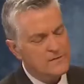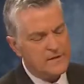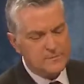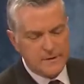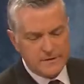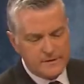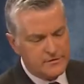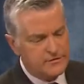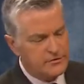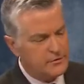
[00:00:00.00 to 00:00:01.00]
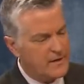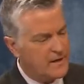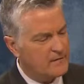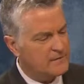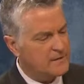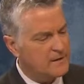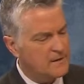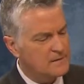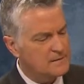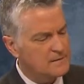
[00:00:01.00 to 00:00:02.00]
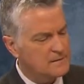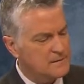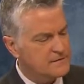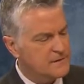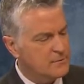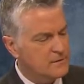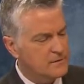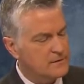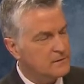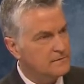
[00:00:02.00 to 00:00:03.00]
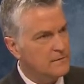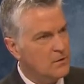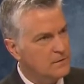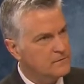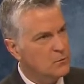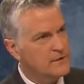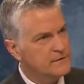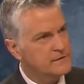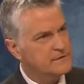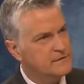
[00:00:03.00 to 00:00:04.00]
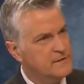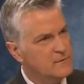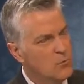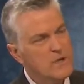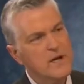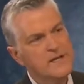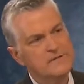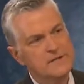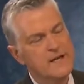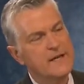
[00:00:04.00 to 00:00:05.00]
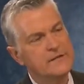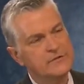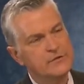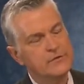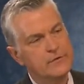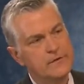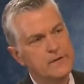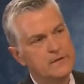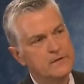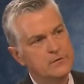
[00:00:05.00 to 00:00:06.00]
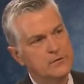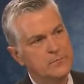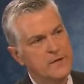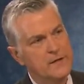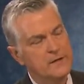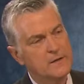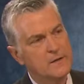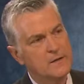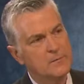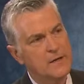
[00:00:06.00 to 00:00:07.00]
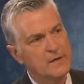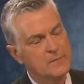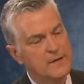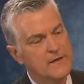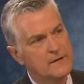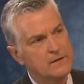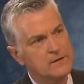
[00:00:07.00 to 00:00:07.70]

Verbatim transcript: kind of expectations do you have? Let's say we look at the fall of 2016. What kind of gains do you think you can make by that